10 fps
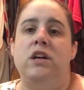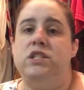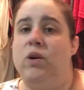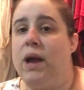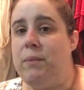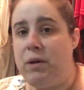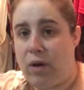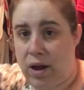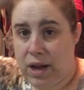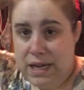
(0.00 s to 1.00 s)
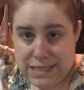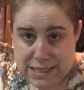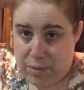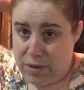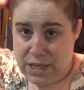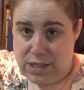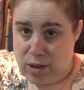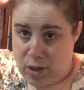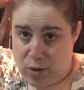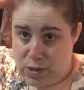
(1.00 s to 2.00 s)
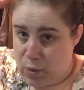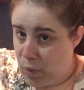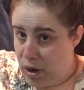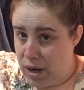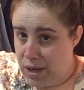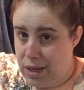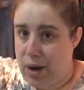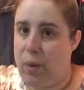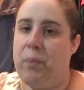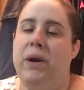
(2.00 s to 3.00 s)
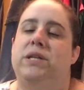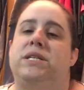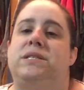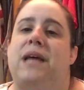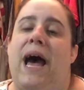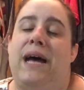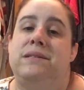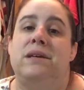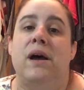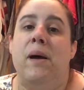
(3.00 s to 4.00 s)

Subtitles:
Don't get me wrong, some of these clothes were, purchased at